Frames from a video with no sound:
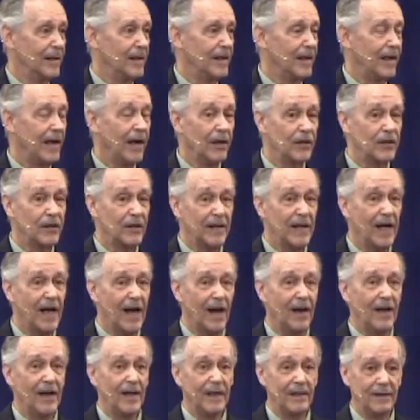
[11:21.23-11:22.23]
Here's, yeah,
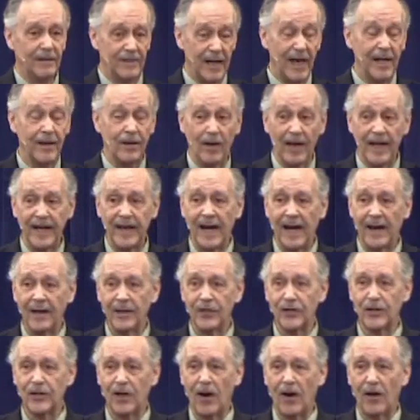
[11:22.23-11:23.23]
yeah, you lay down in
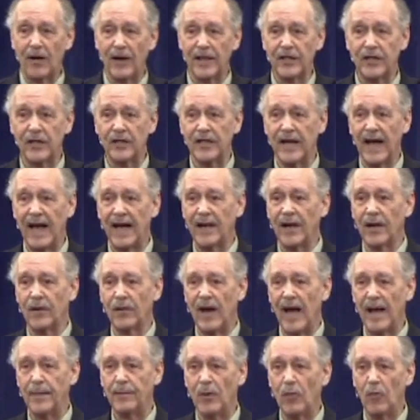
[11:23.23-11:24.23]
sorrow, that's exactly
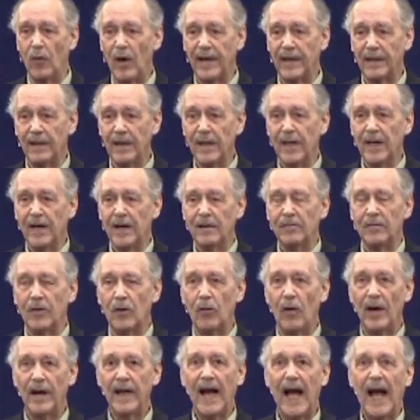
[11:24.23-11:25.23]
right. But what, but
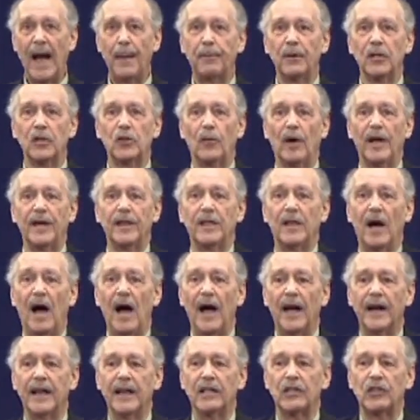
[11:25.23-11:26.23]
what happens when
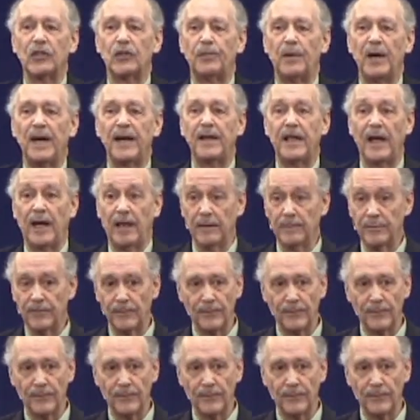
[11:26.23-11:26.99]
God is speaking